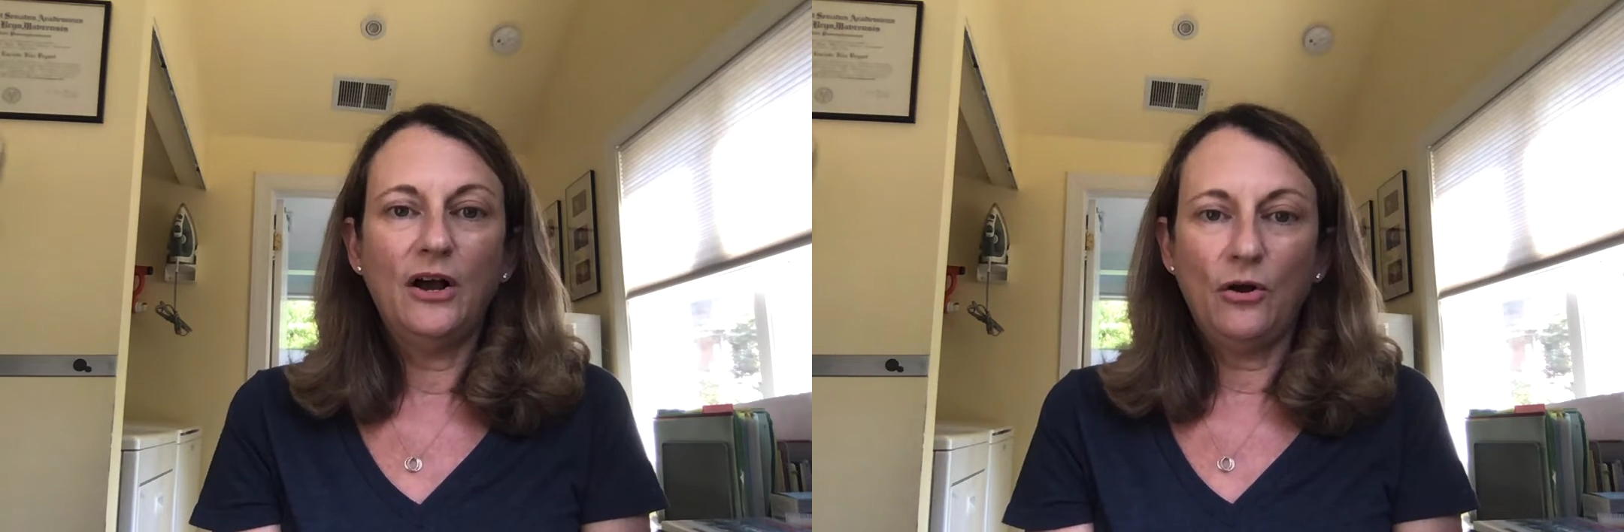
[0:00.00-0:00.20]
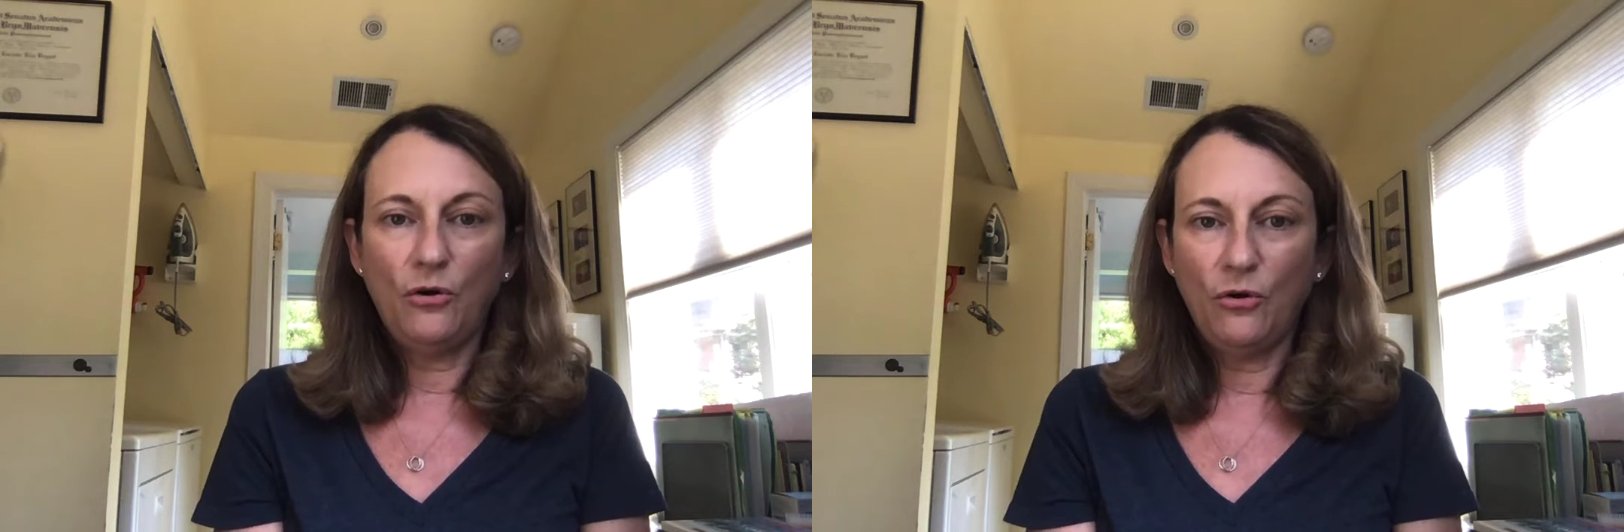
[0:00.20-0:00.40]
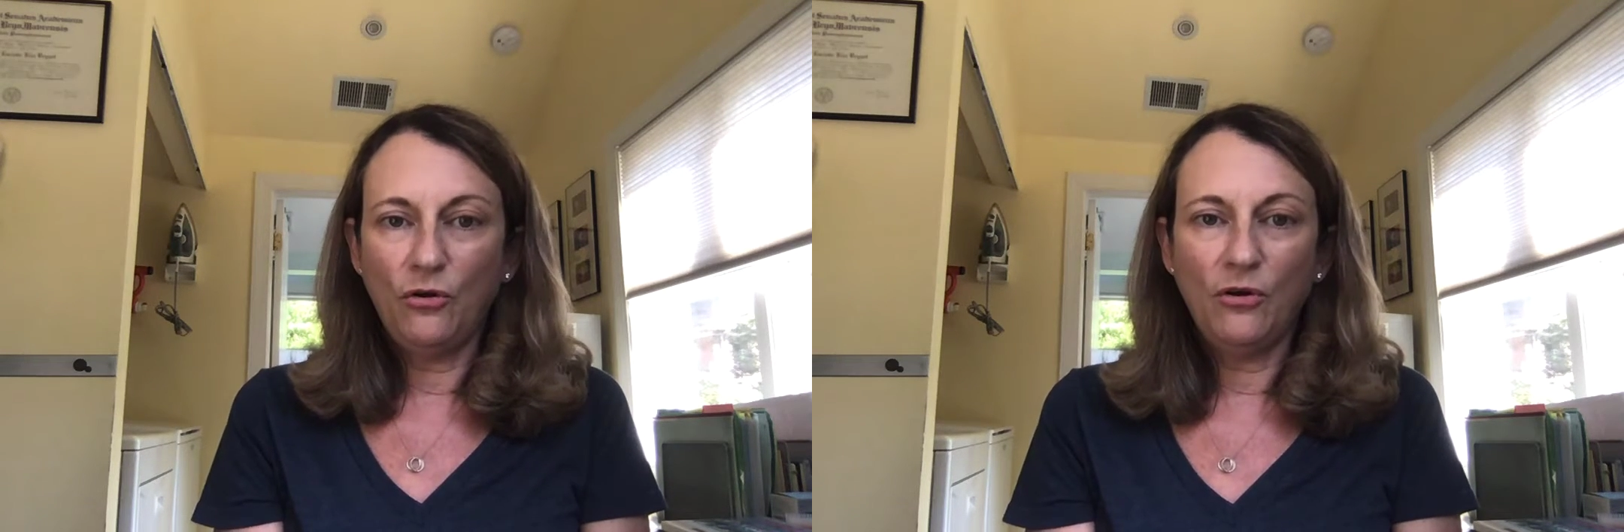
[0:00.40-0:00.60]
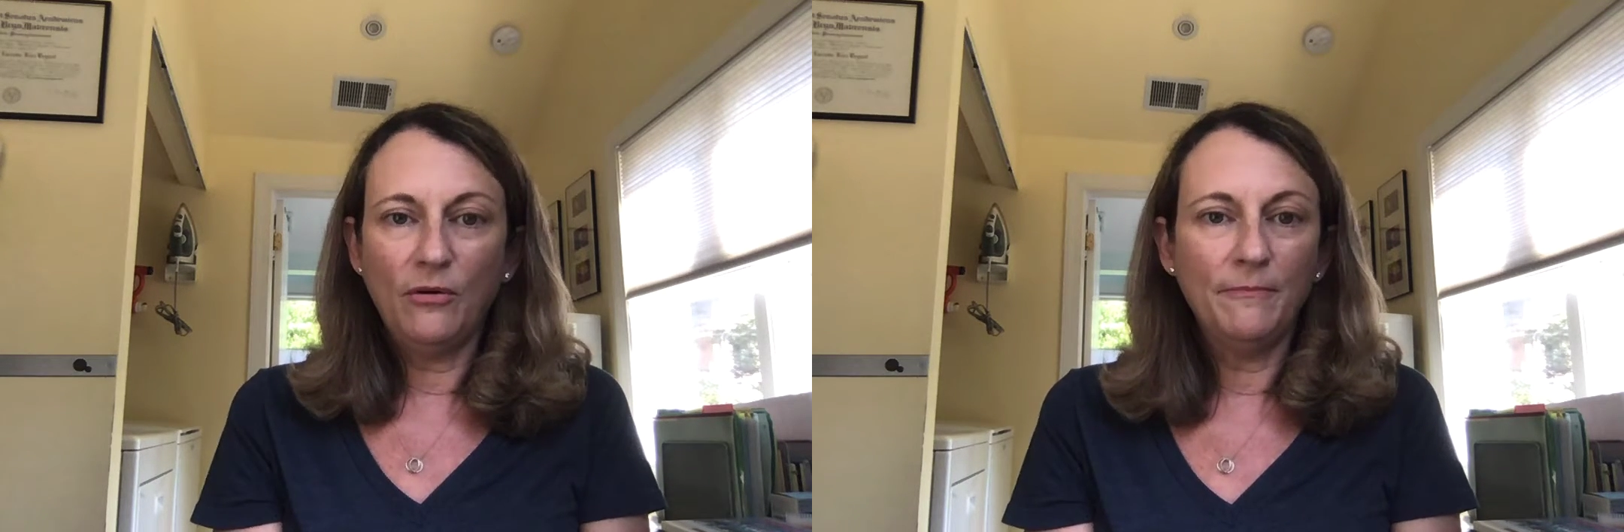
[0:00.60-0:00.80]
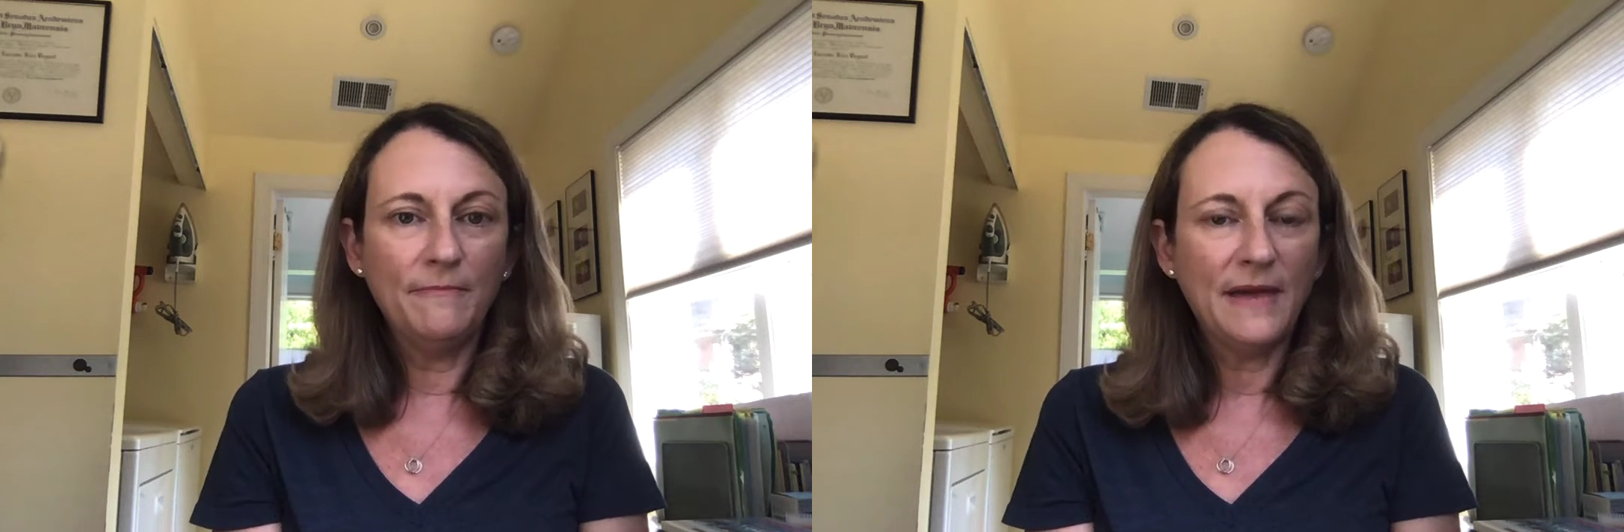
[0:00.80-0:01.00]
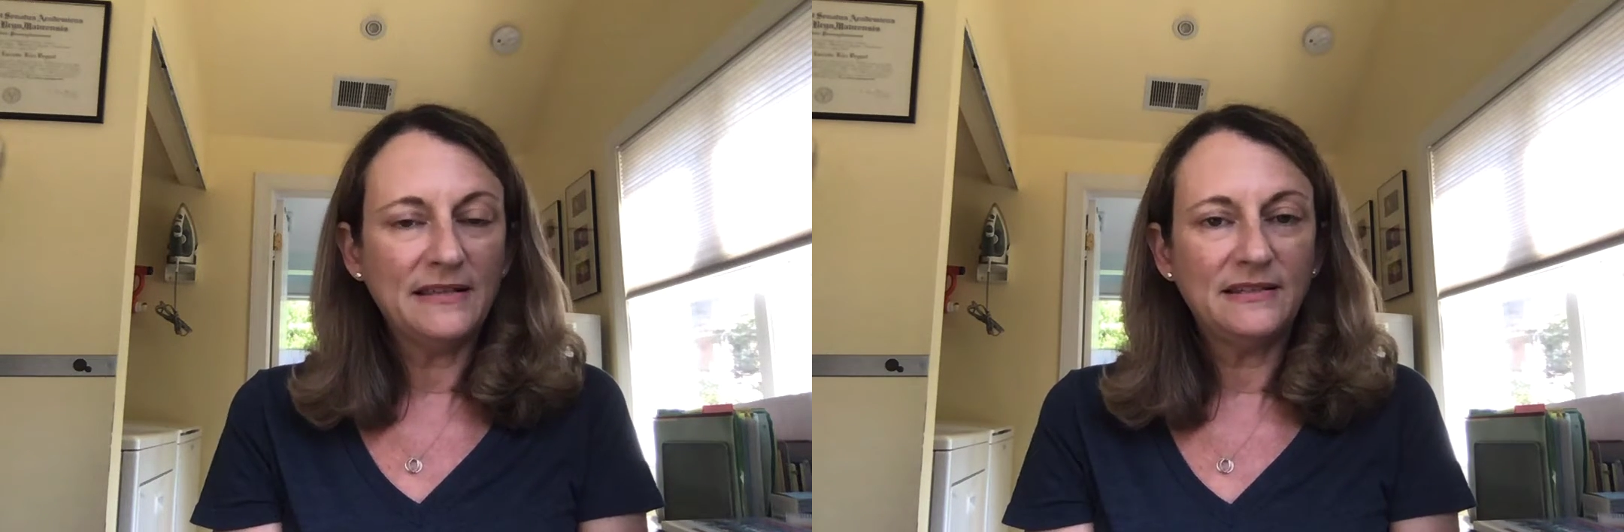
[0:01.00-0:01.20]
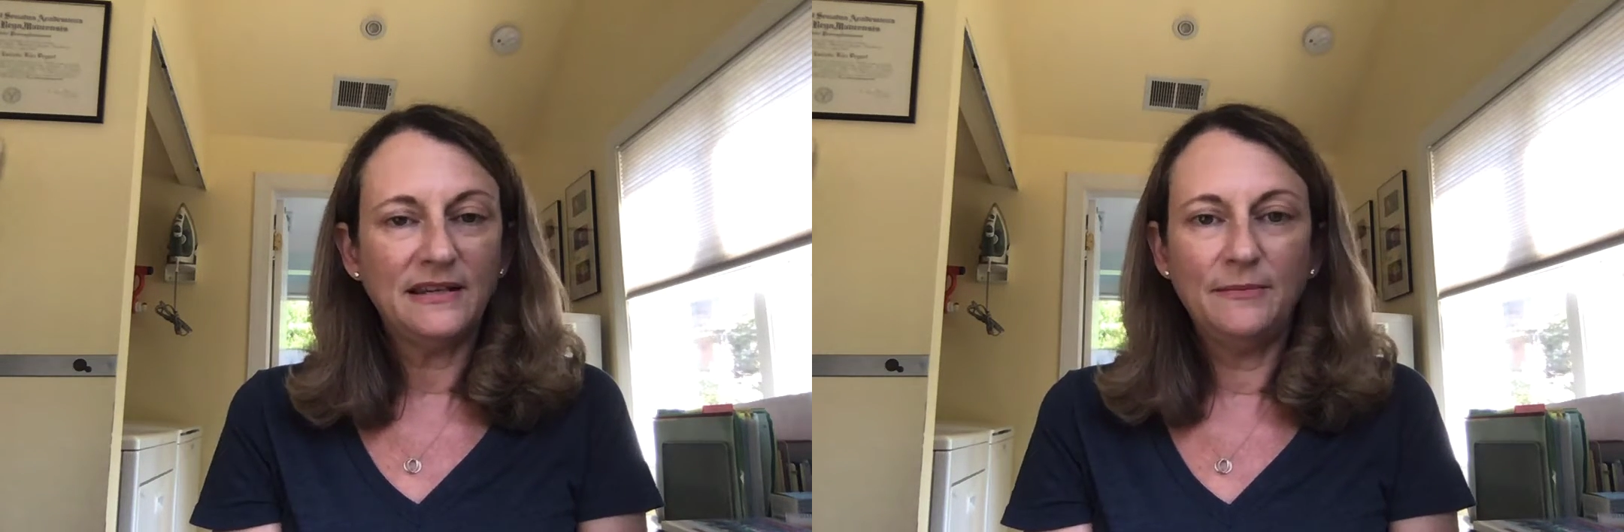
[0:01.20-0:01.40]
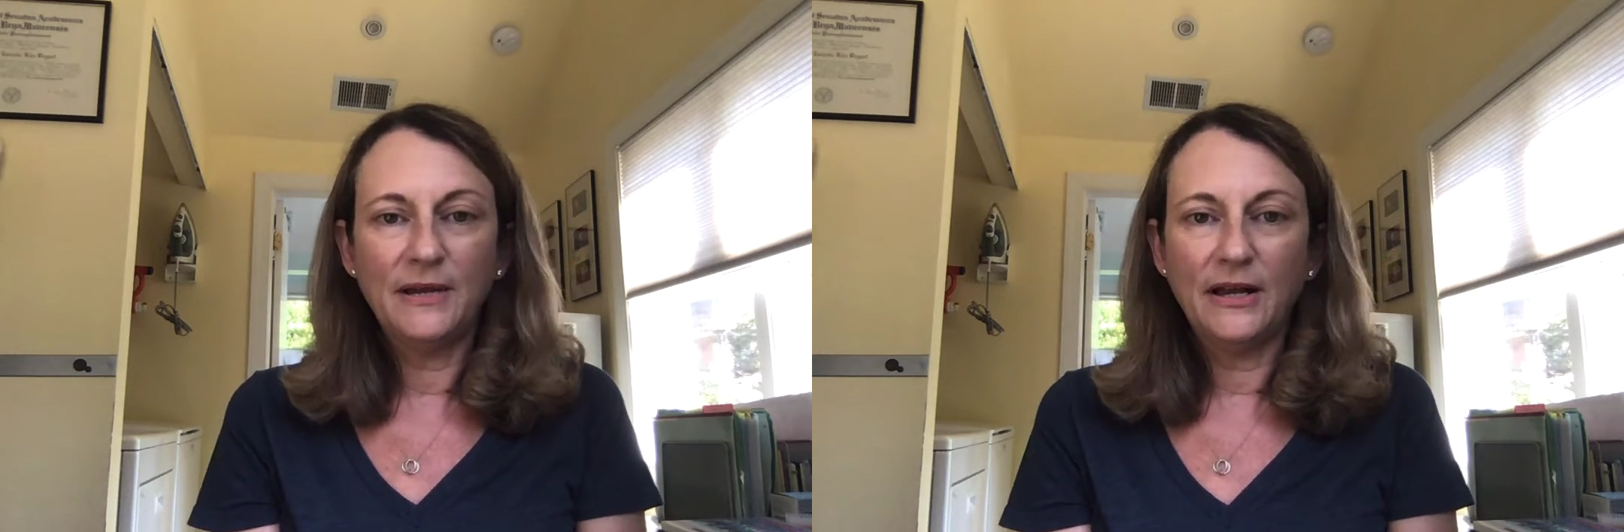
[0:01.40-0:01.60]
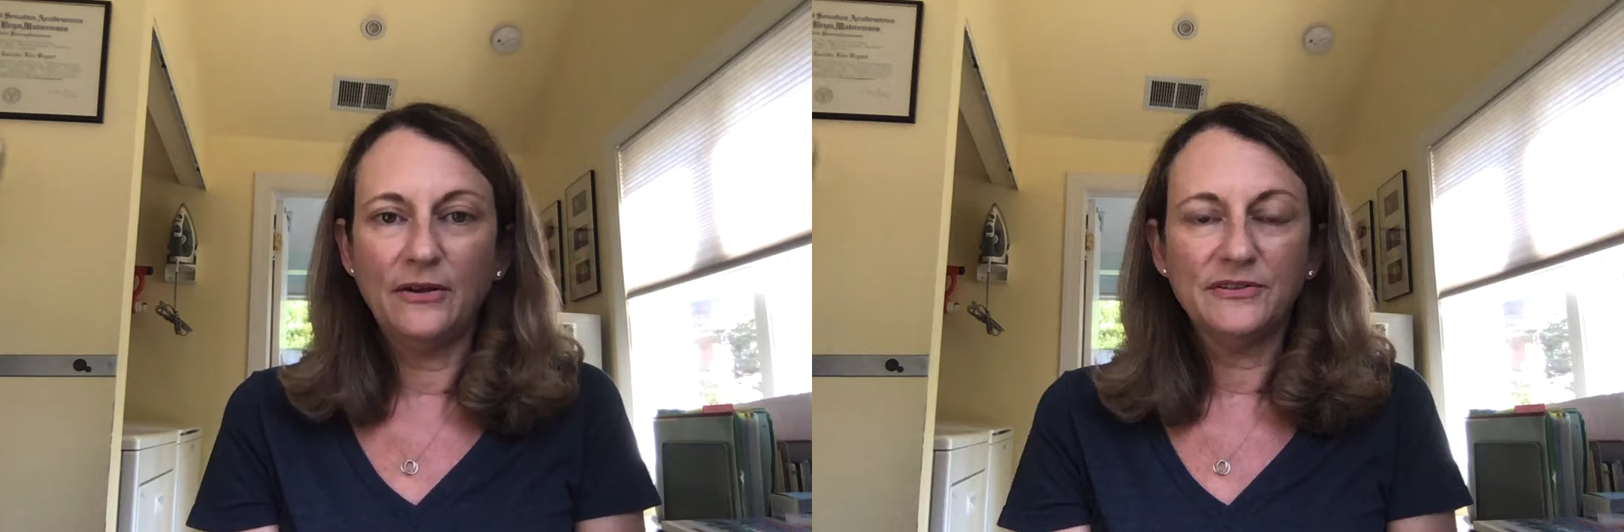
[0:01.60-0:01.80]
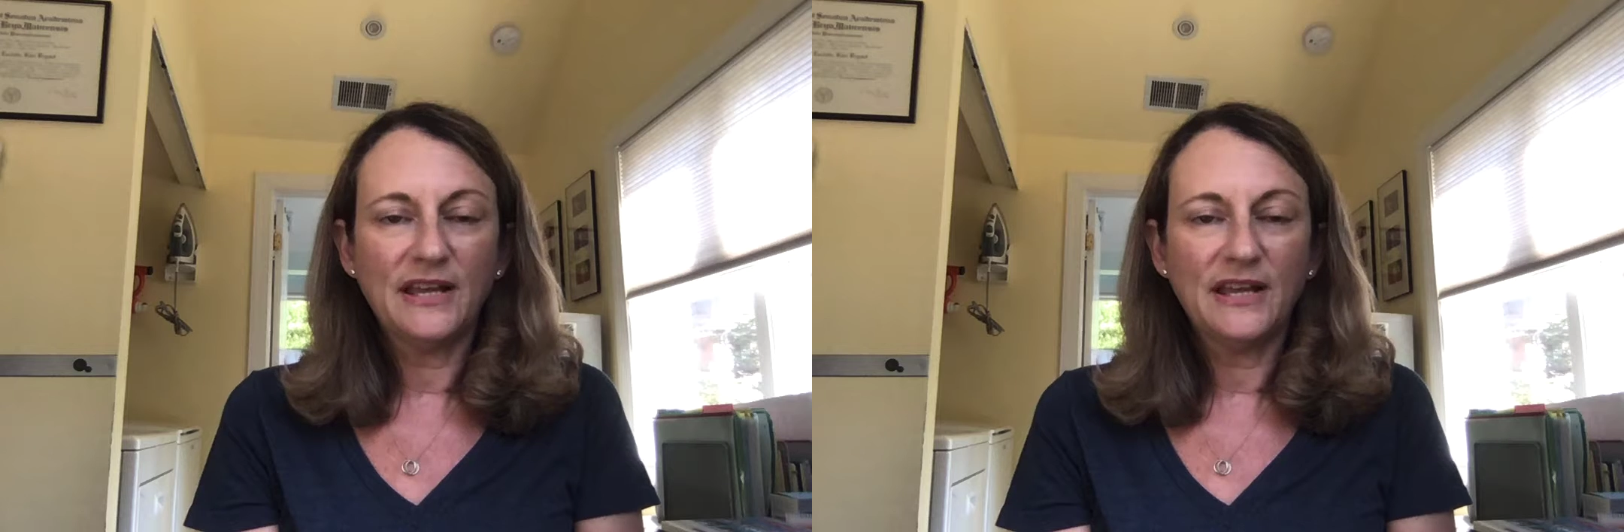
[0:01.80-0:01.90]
a whole mass of emails